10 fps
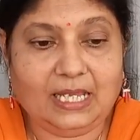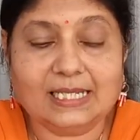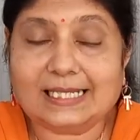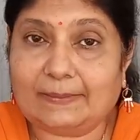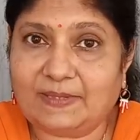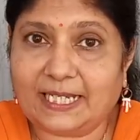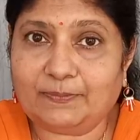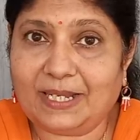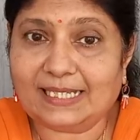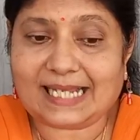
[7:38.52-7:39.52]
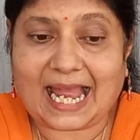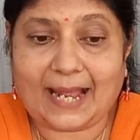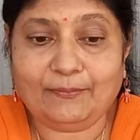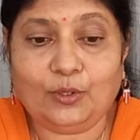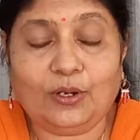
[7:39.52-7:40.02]
Subject plus
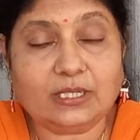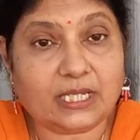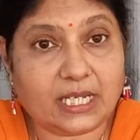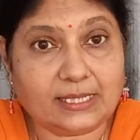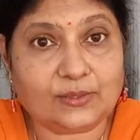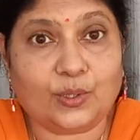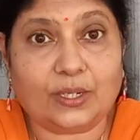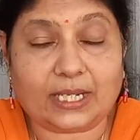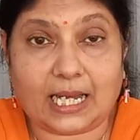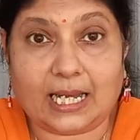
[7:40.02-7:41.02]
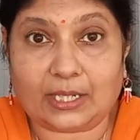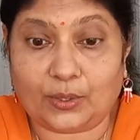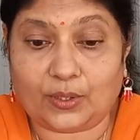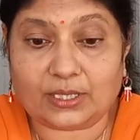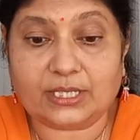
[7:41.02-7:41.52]
am not, is not, are
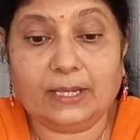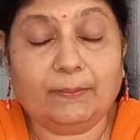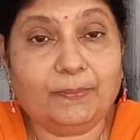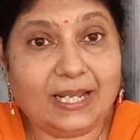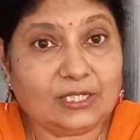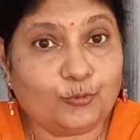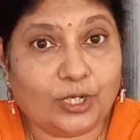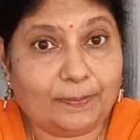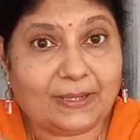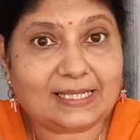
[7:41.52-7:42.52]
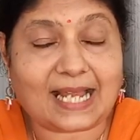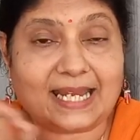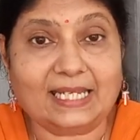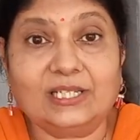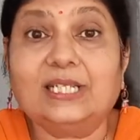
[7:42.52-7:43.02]
not plus verb plus
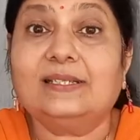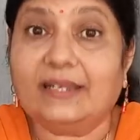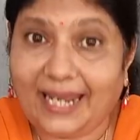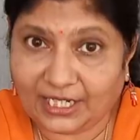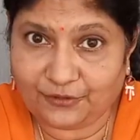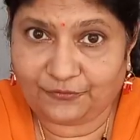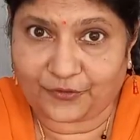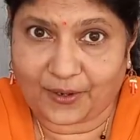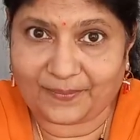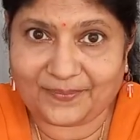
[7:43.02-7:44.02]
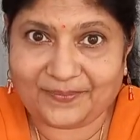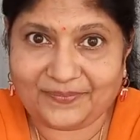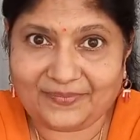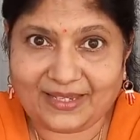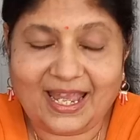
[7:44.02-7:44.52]
ing is the negative form.
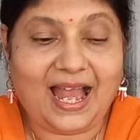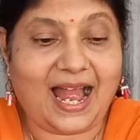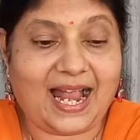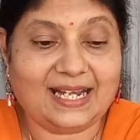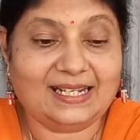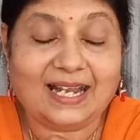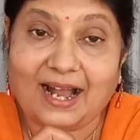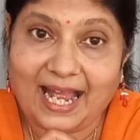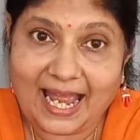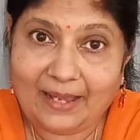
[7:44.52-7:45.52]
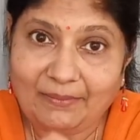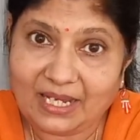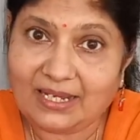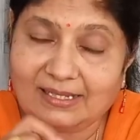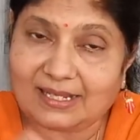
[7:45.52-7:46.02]
And am,
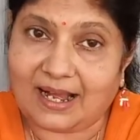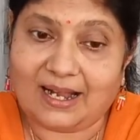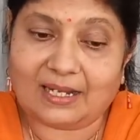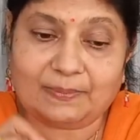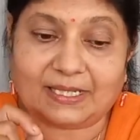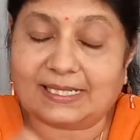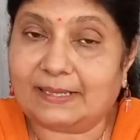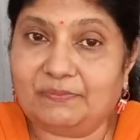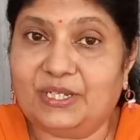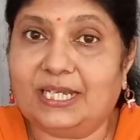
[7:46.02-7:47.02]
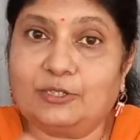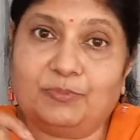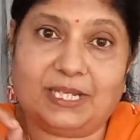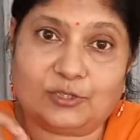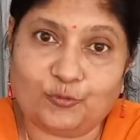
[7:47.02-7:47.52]
is, are plus subject
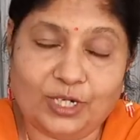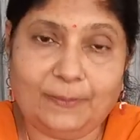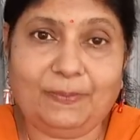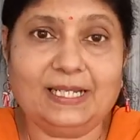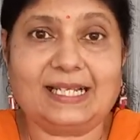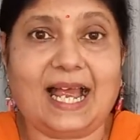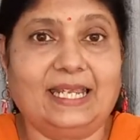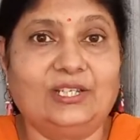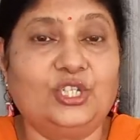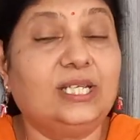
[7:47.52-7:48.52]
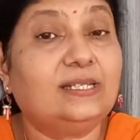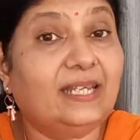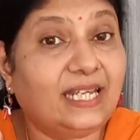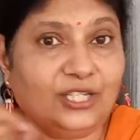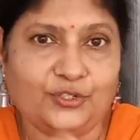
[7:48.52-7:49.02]
plus verb plus ing is the
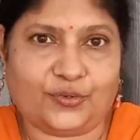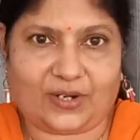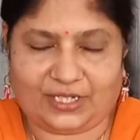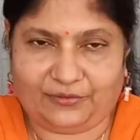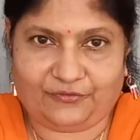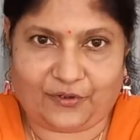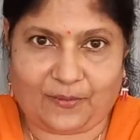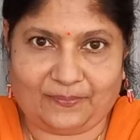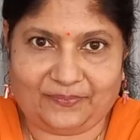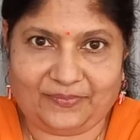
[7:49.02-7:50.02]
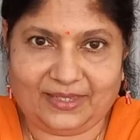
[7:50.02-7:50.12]
interrogative form.